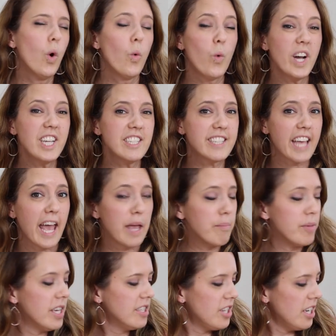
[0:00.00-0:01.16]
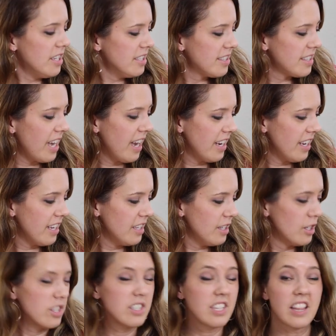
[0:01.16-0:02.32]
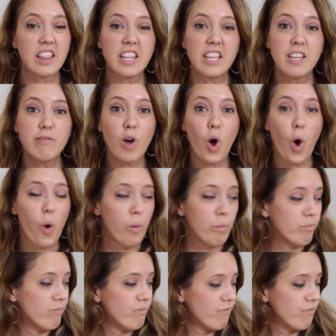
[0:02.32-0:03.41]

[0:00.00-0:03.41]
One day, PJ decided to leave home.